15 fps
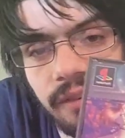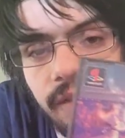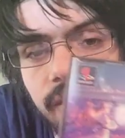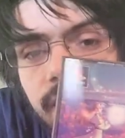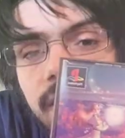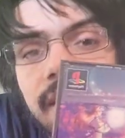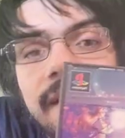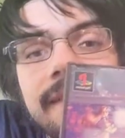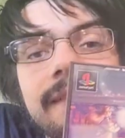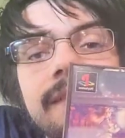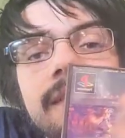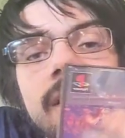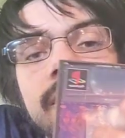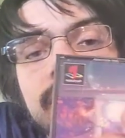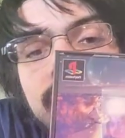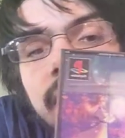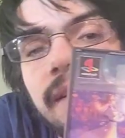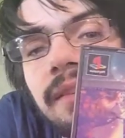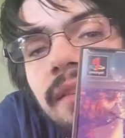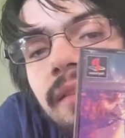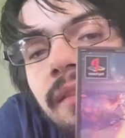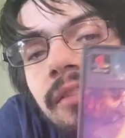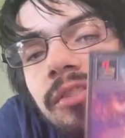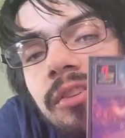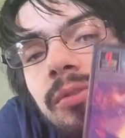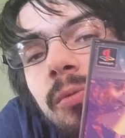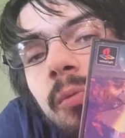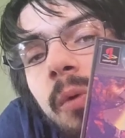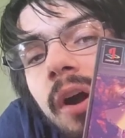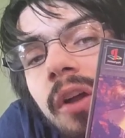There's less stuff. Like this is
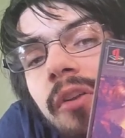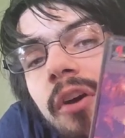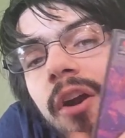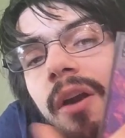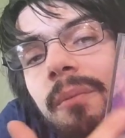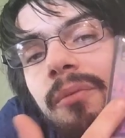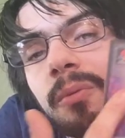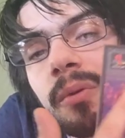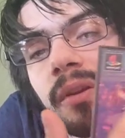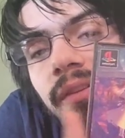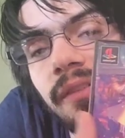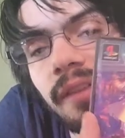just Wild Arms with this